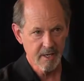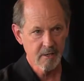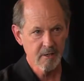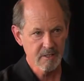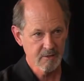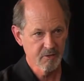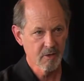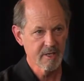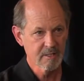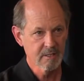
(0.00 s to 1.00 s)
I hear it as a
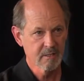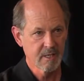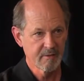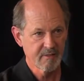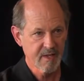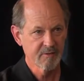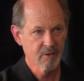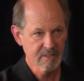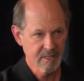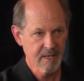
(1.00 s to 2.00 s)
voice, and then that
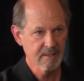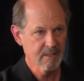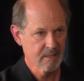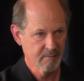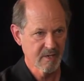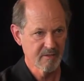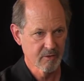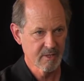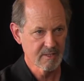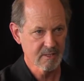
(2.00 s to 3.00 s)
voice locks onto my
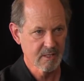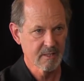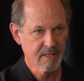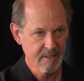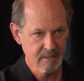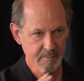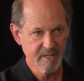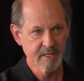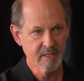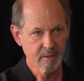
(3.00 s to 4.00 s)
voice, and then I can
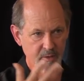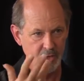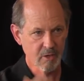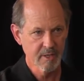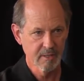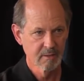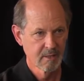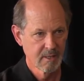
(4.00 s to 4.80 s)
speak it and record it.